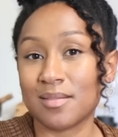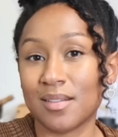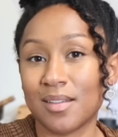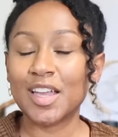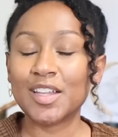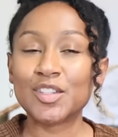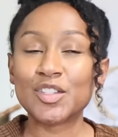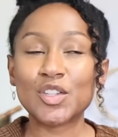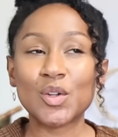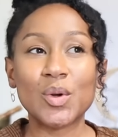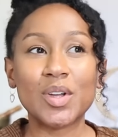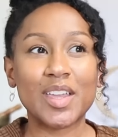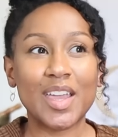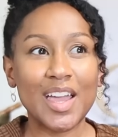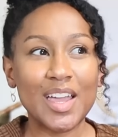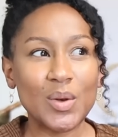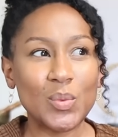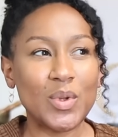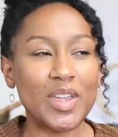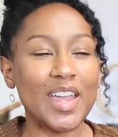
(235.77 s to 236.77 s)
And so
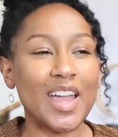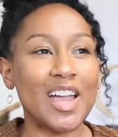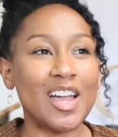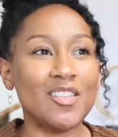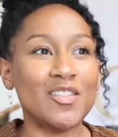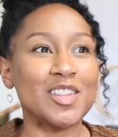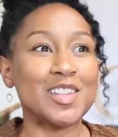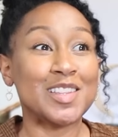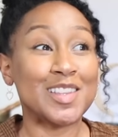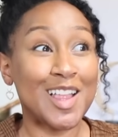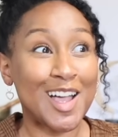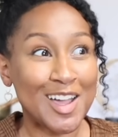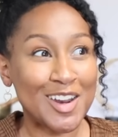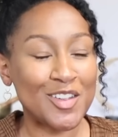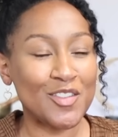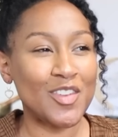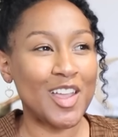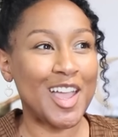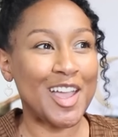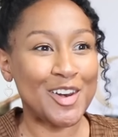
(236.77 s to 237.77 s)
again, we have a lot
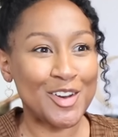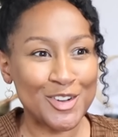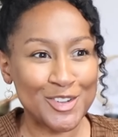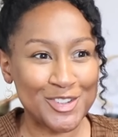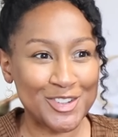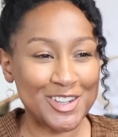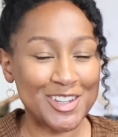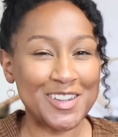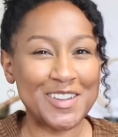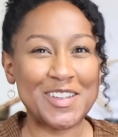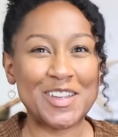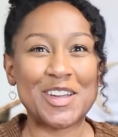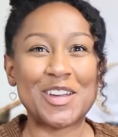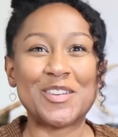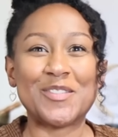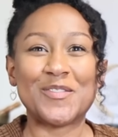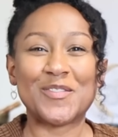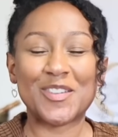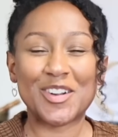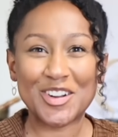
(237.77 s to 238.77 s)
of energy
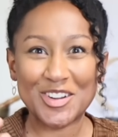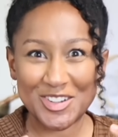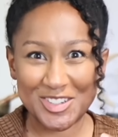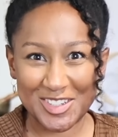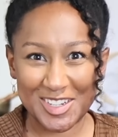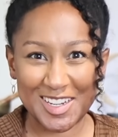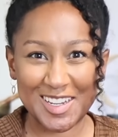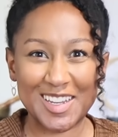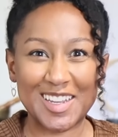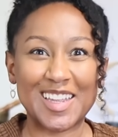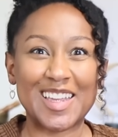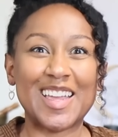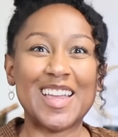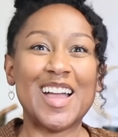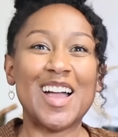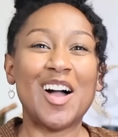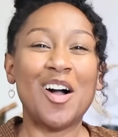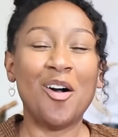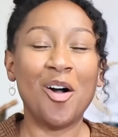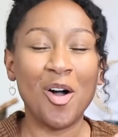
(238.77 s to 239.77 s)
converging
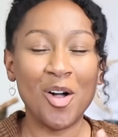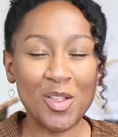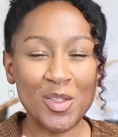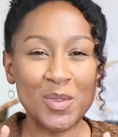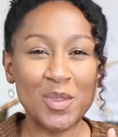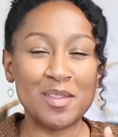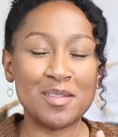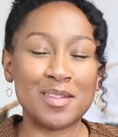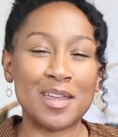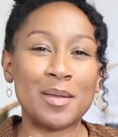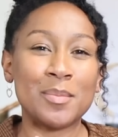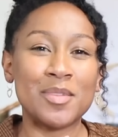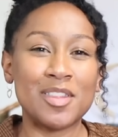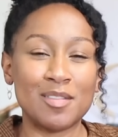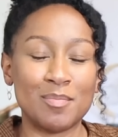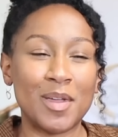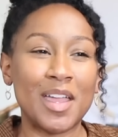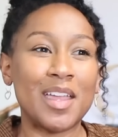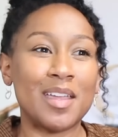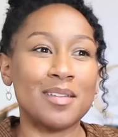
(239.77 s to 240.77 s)
all in the same
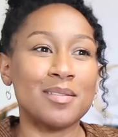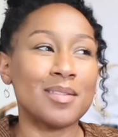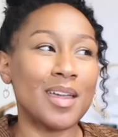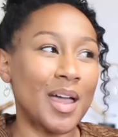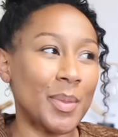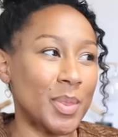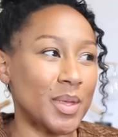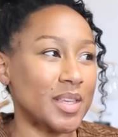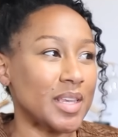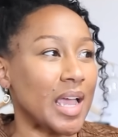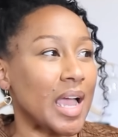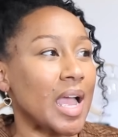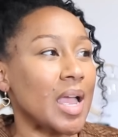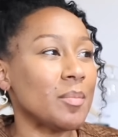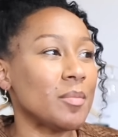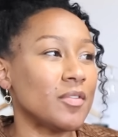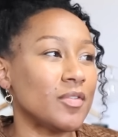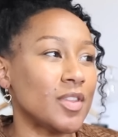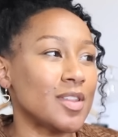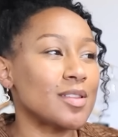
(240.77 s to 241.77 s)
space at the
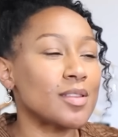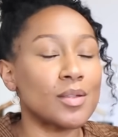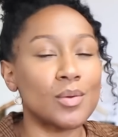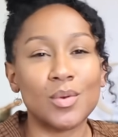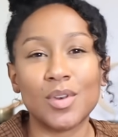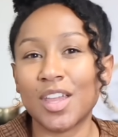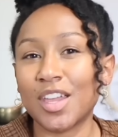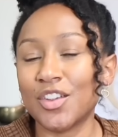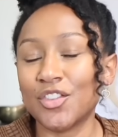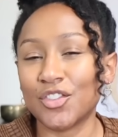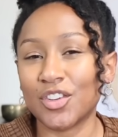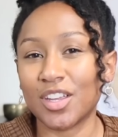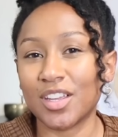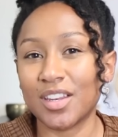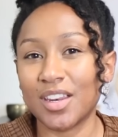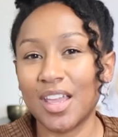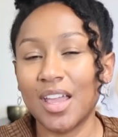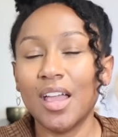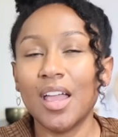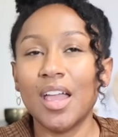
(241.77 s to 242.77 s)
time of this lunation.